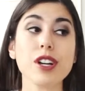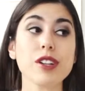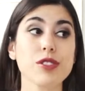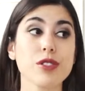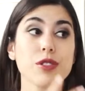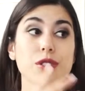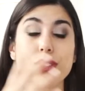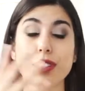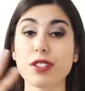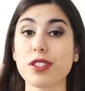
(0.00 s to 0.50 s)

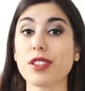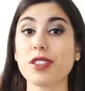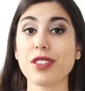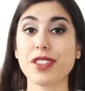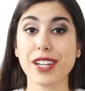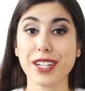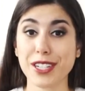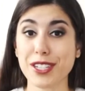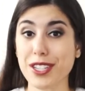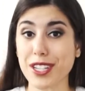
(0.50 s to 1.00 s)
So
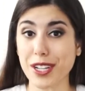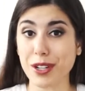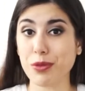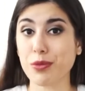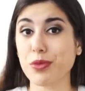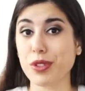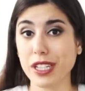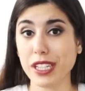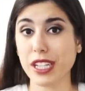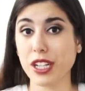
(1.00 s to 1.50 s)
there's a
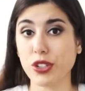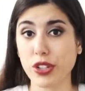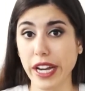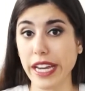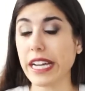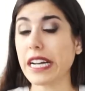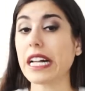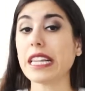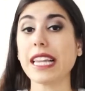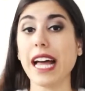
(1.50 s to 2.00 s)
really
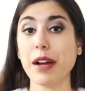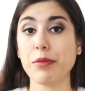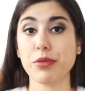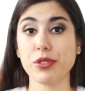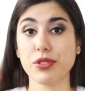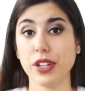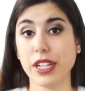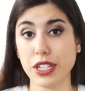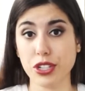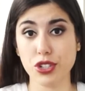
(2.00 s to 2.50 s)
great
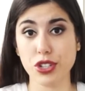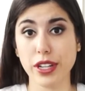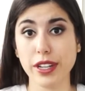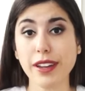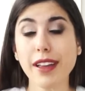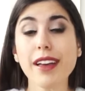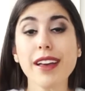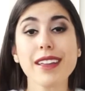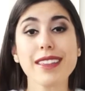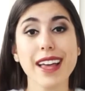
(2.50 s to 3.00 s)

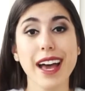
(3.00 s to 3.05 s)
collaboration